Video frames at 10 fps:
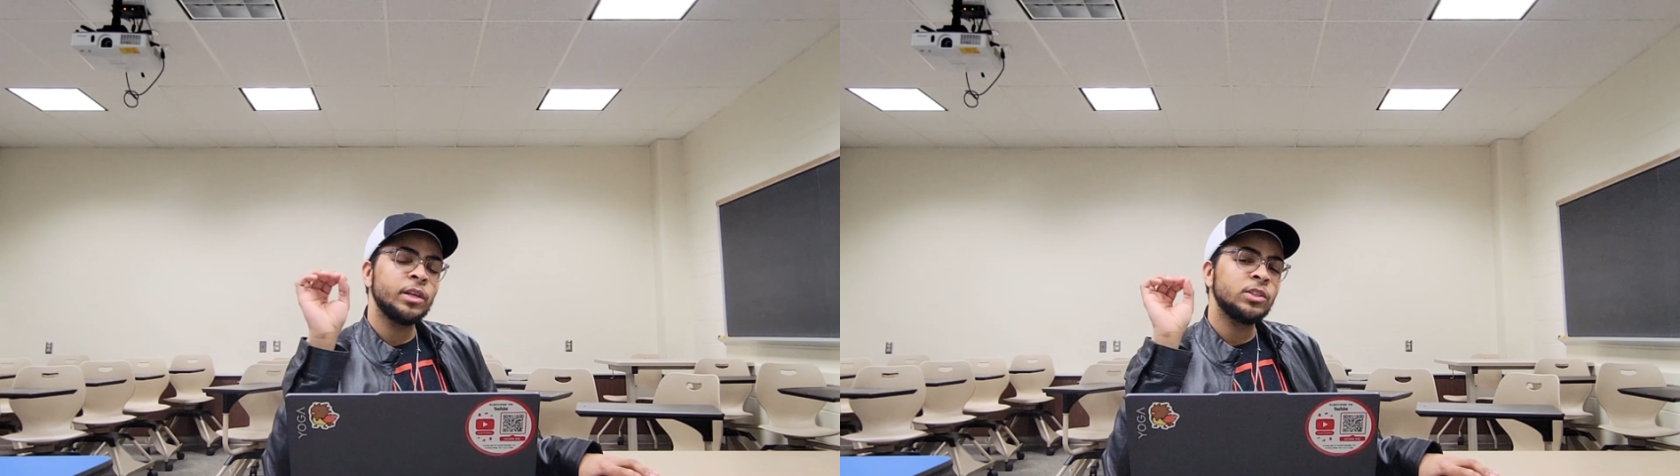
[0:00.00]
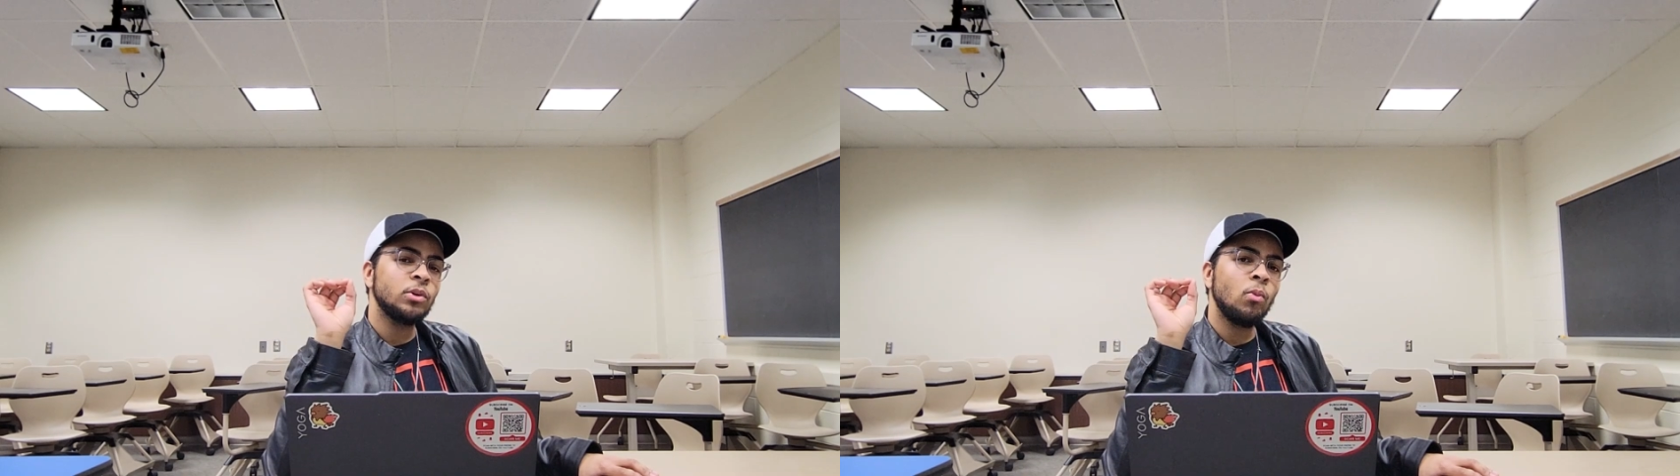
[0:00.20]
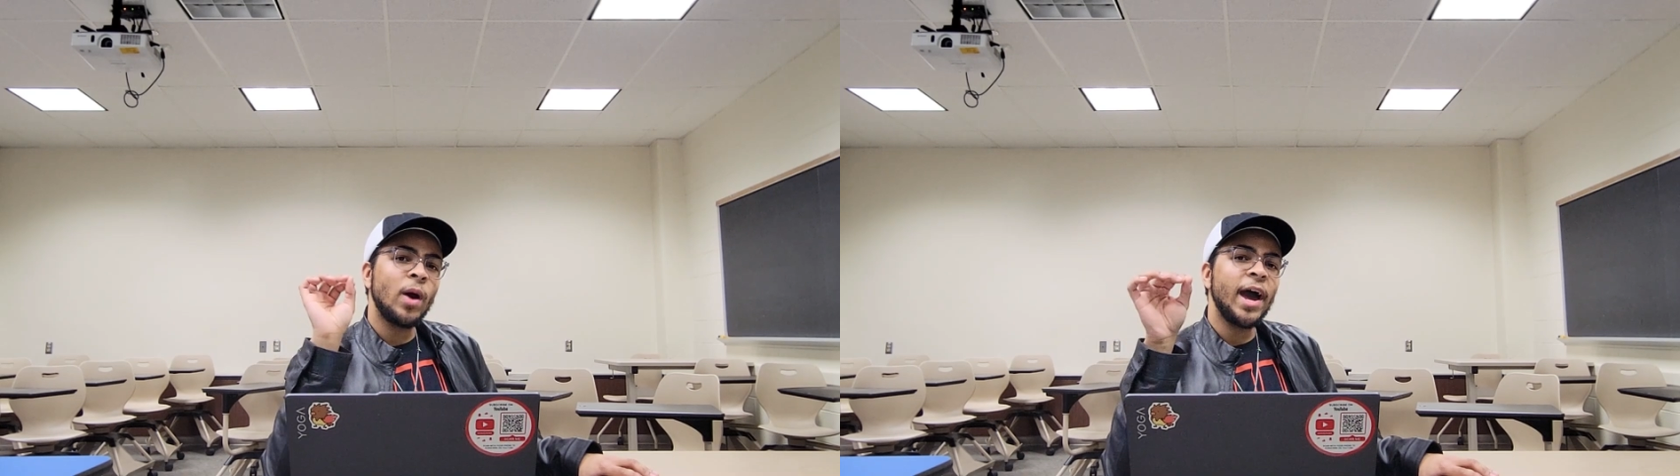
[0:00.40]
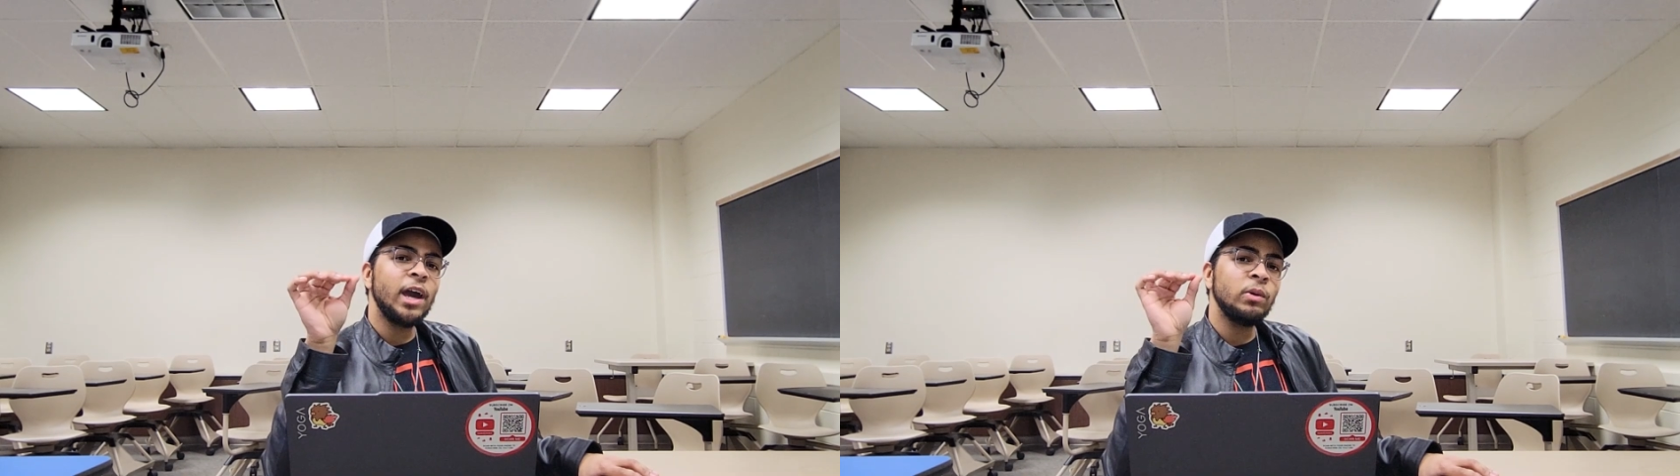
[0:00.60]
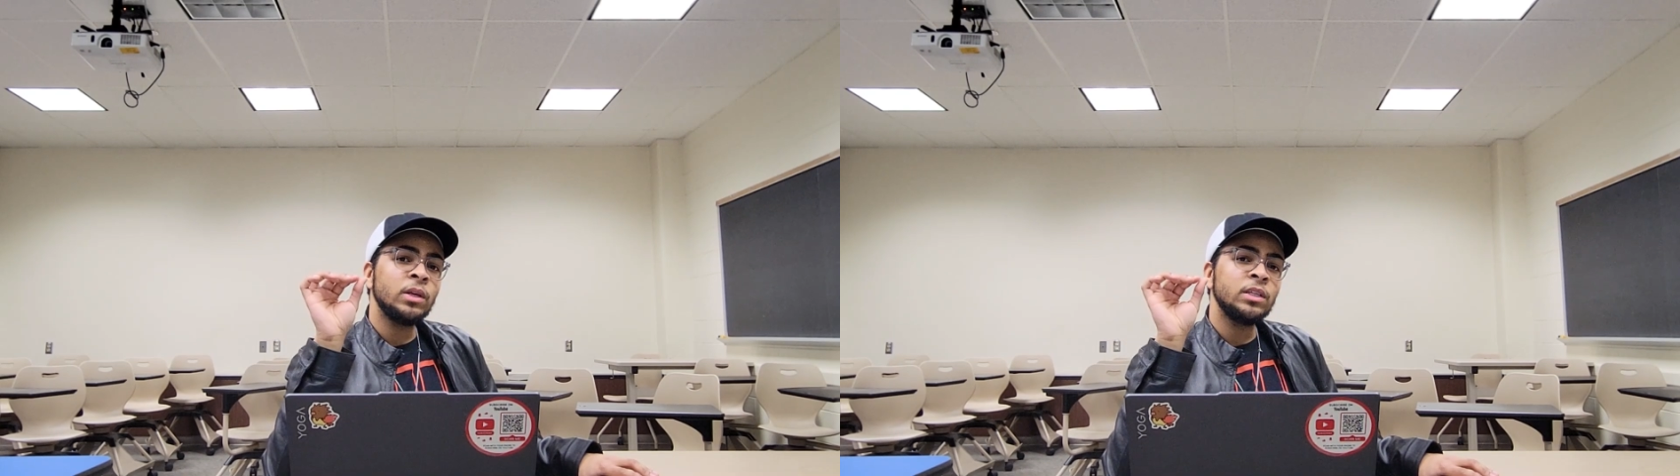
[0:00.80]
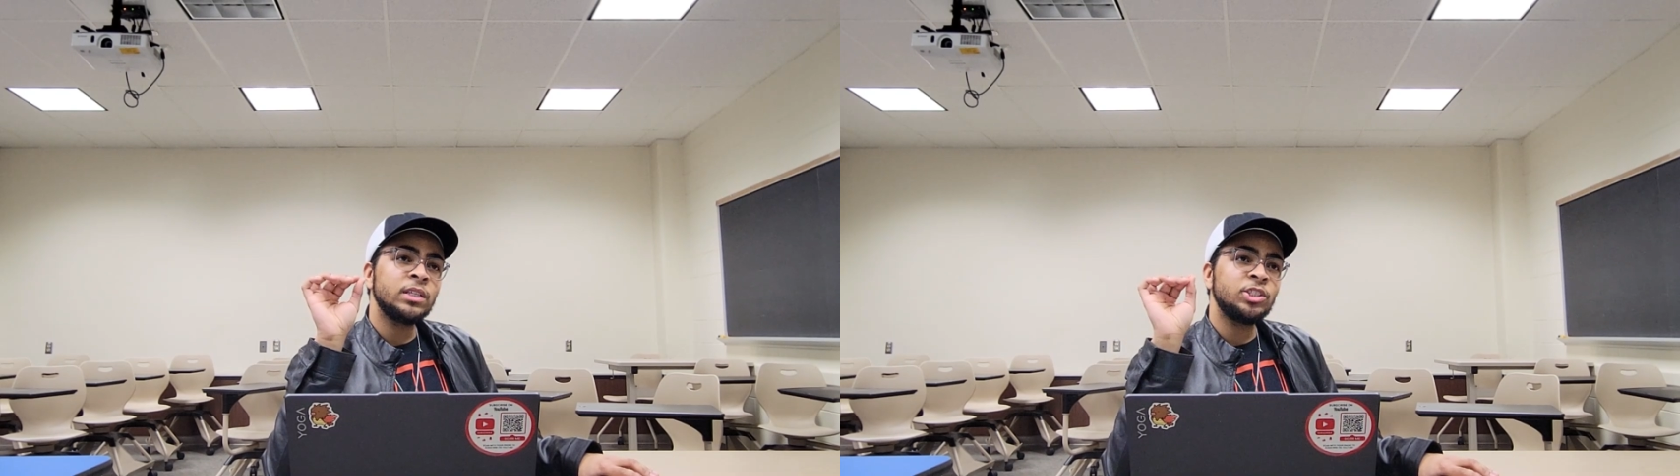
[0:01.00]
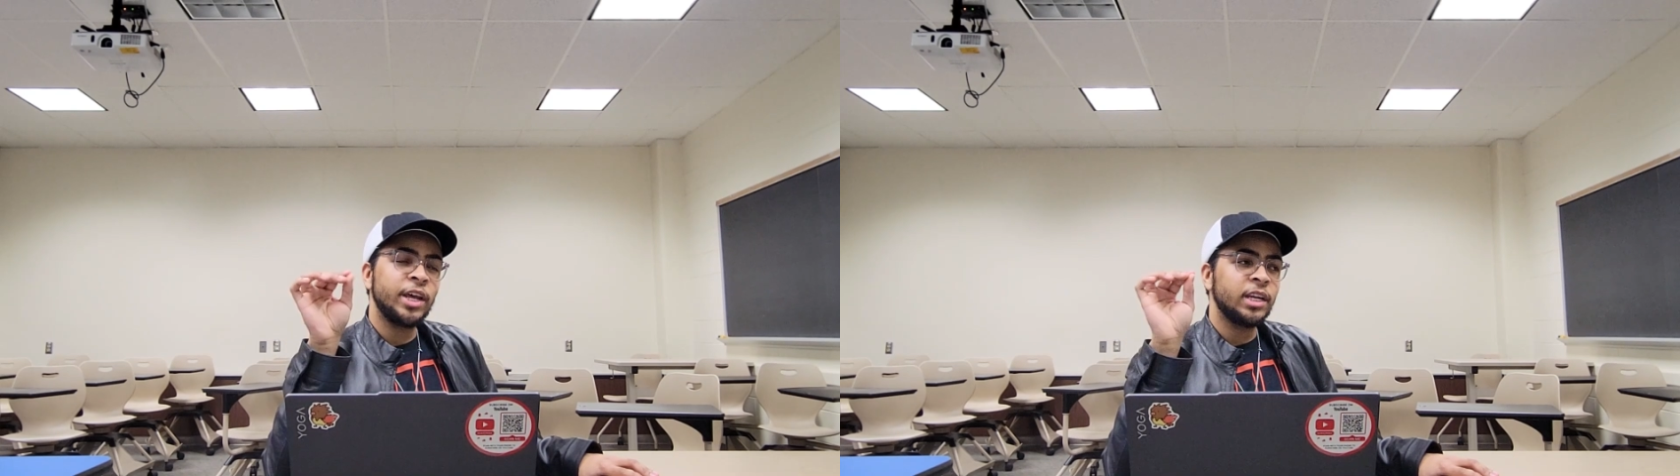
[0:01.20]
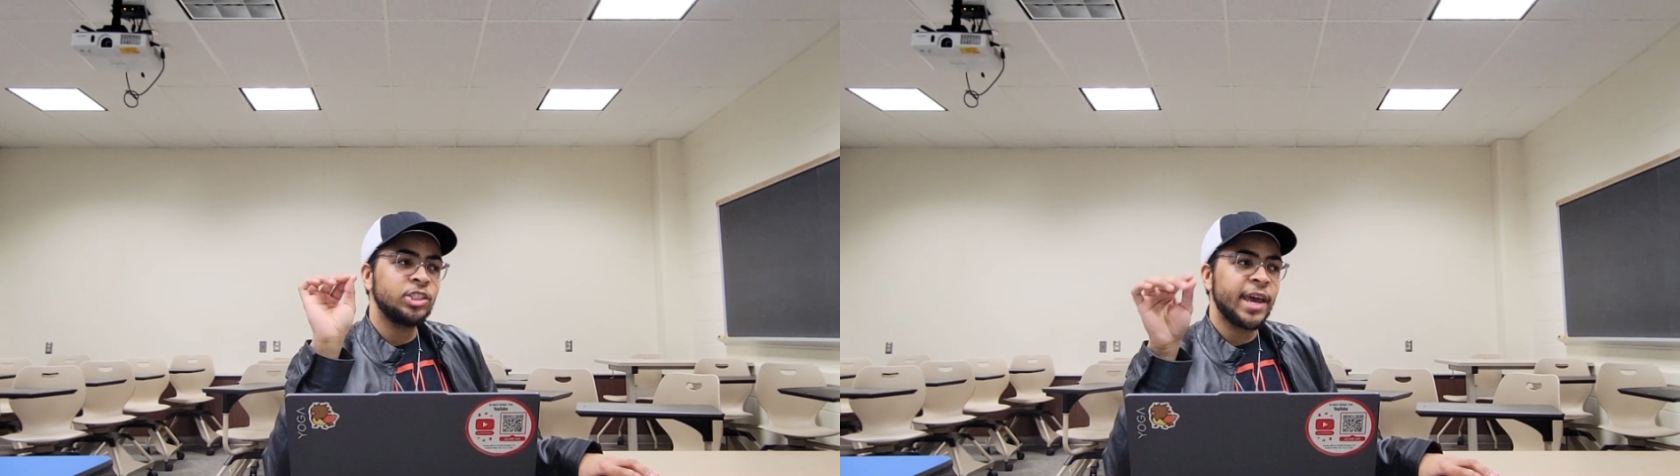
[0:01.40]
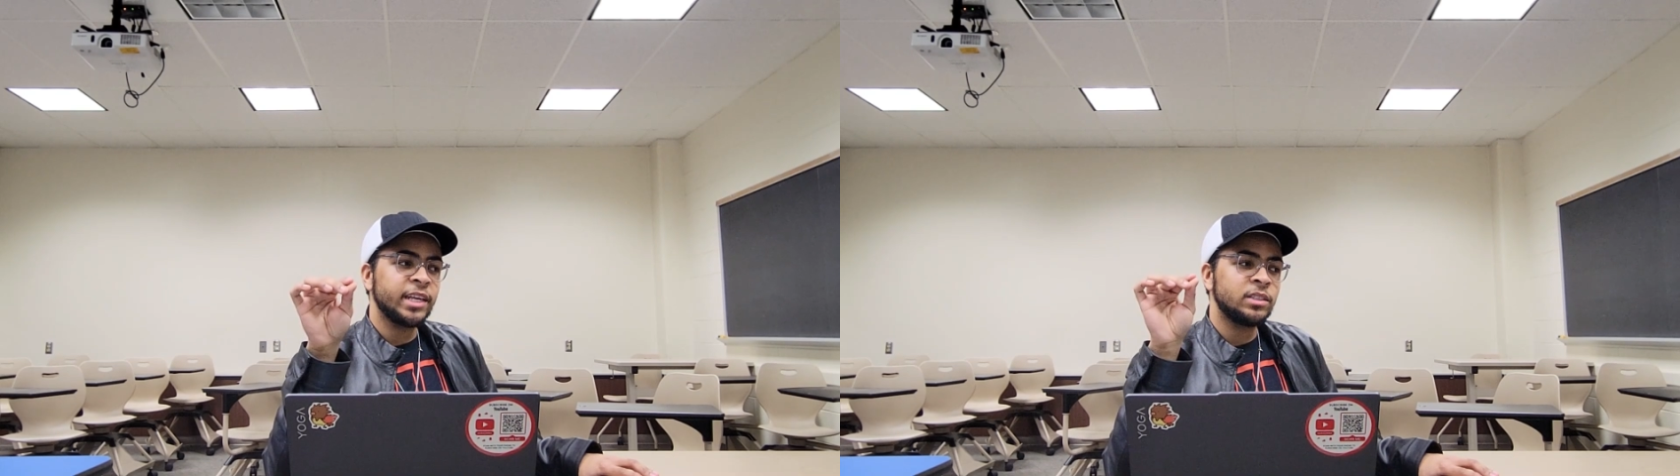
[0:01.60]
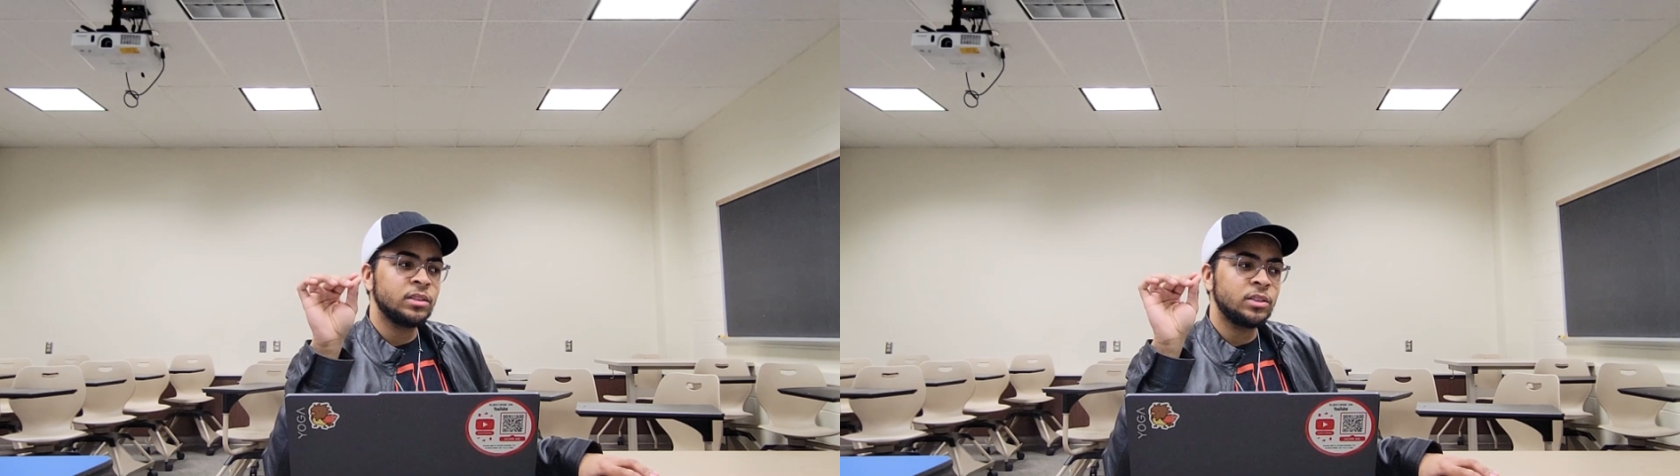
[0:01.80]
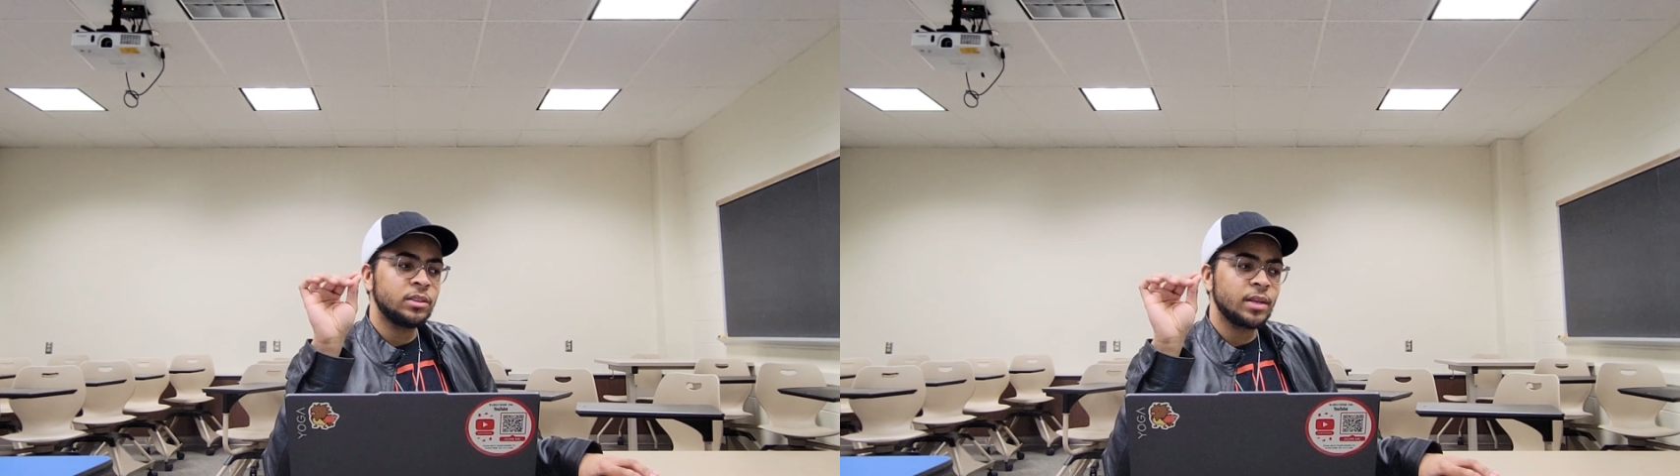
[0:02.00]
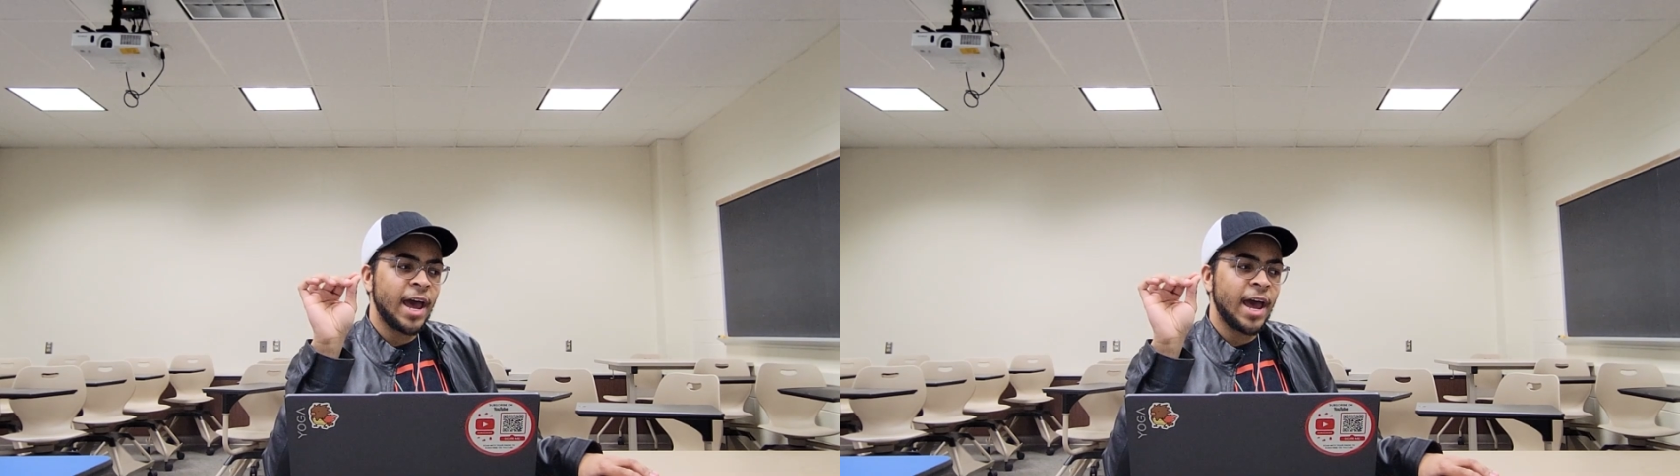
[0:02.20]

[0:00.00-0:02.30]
So why did Janet Jackson's